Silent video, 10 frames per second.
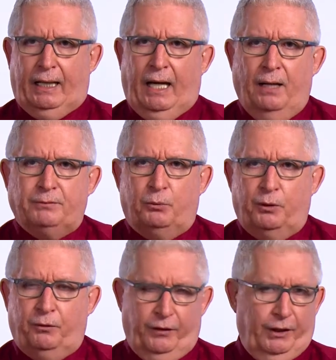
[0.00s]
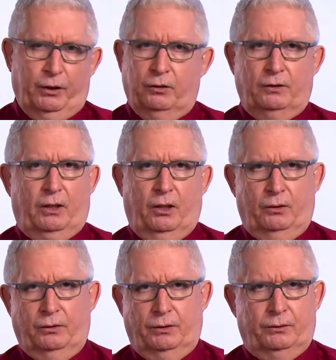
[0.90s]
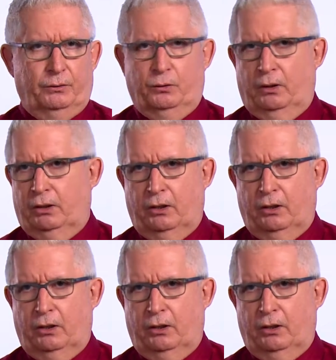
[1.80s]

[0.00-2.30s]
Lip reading: comes with very good code to do a